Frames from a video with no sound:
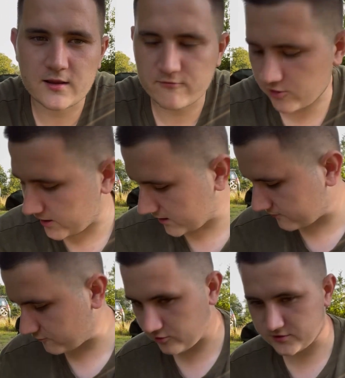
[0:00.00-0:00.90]
And then right
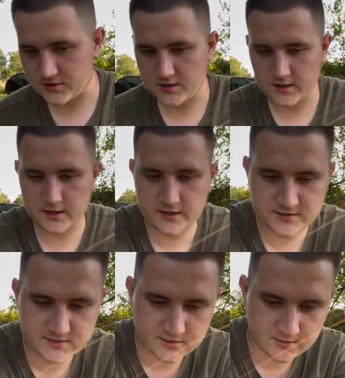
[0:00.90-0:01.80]
hand rod
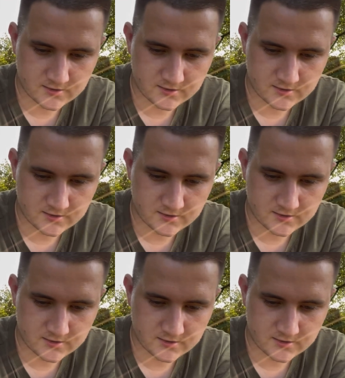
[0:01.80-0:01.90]
is